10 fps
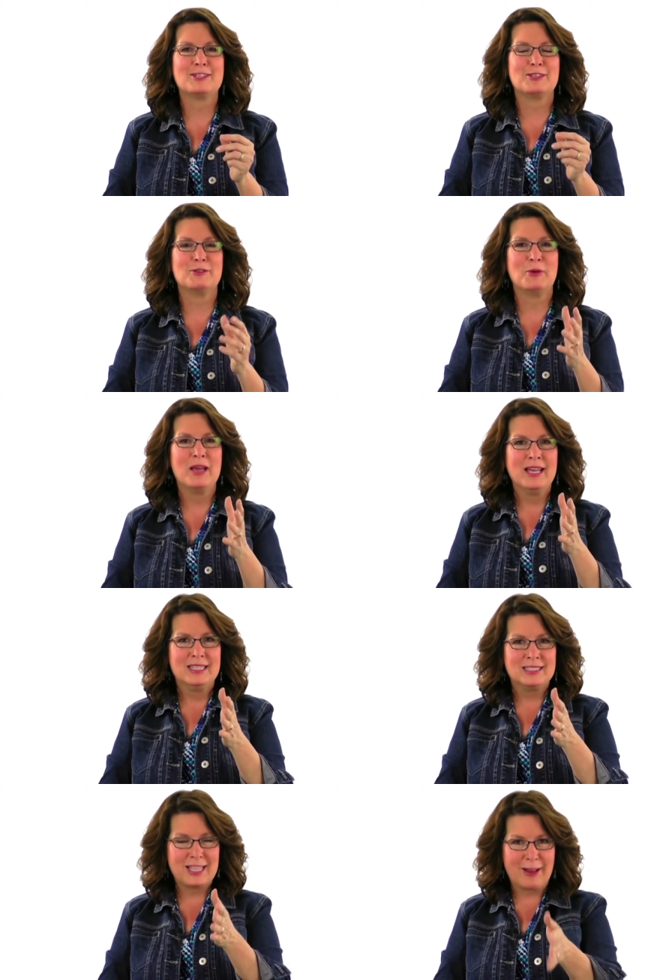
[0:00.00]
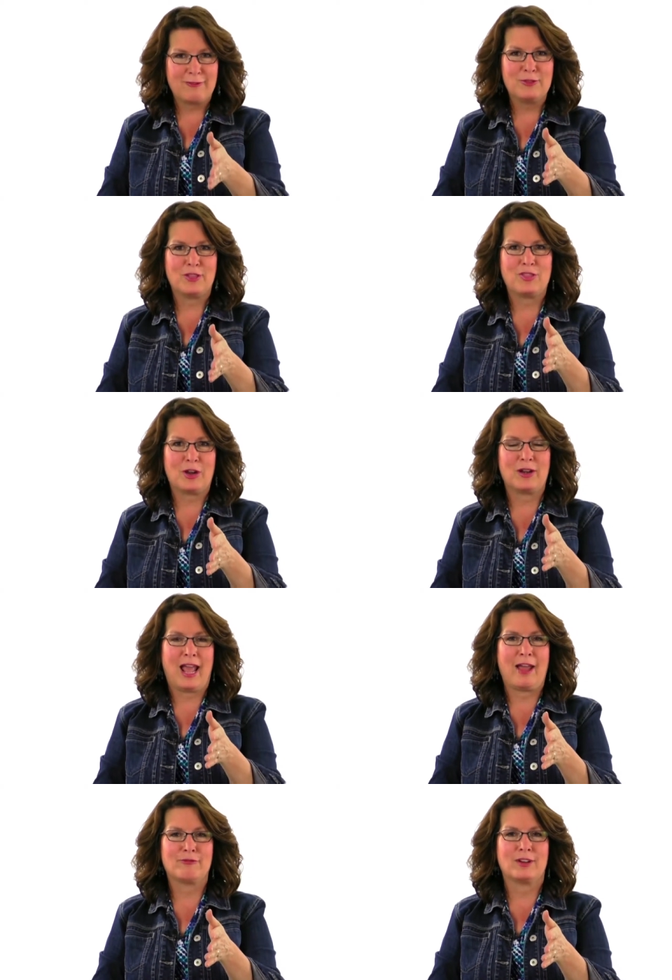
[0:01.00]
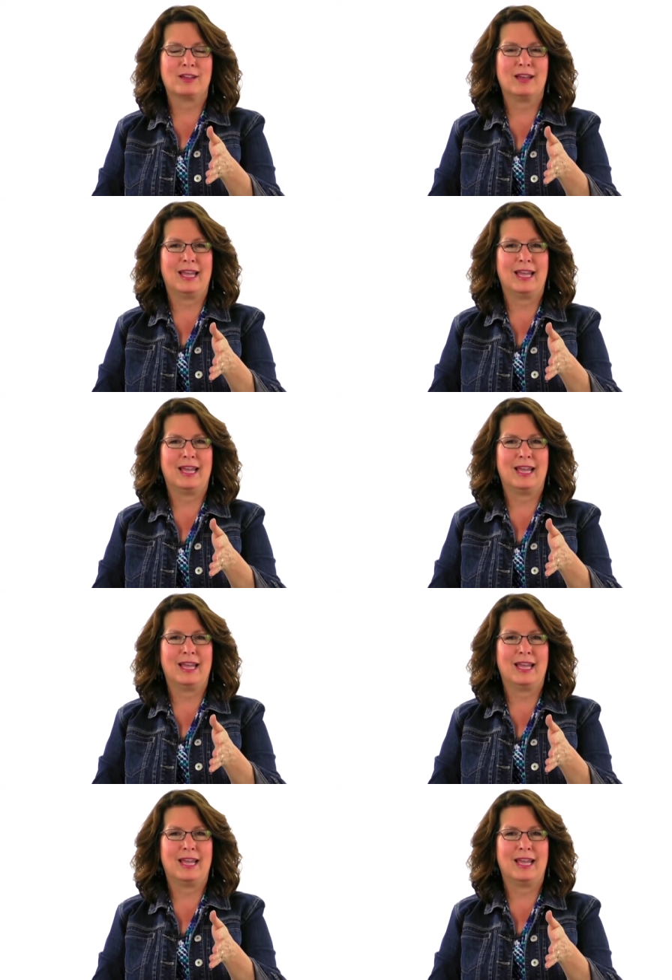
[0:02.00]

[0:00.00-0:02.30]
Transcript: to set foot there in Africa